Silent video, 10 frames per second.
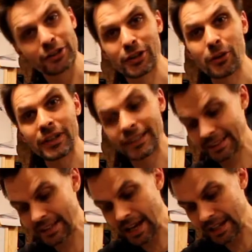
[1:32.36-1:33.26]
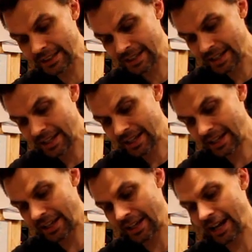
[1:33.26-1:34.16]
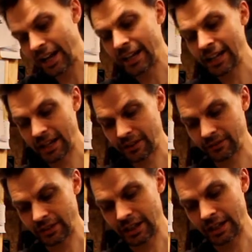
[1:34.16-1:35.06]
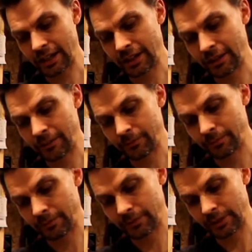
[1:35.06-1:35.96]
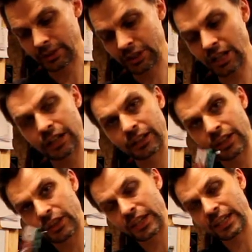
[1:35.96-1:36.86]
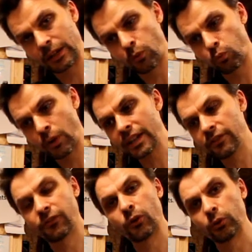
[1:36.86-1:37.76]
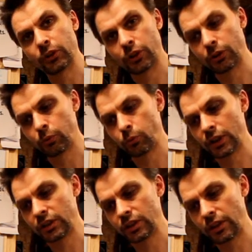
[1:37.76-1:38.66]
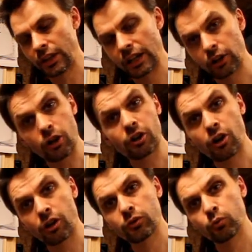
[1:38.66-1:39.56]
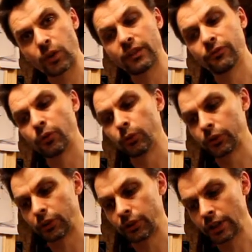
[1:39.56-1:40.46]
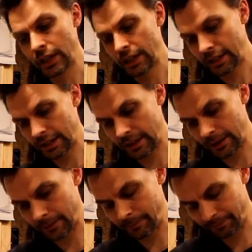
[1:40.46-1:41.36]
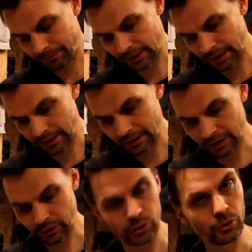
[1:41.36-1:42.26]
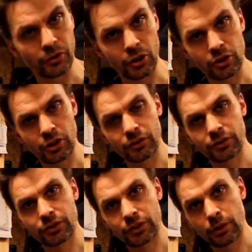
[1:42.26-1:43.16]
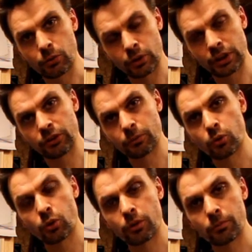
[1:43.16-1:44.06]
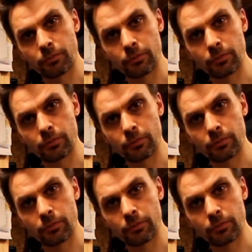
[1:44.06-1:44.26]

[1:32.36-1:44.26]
So instead uh, I have uh, done the wave folder, which the Lockhart Wavefolder. Um, there are two versions, uh, Juanito Moore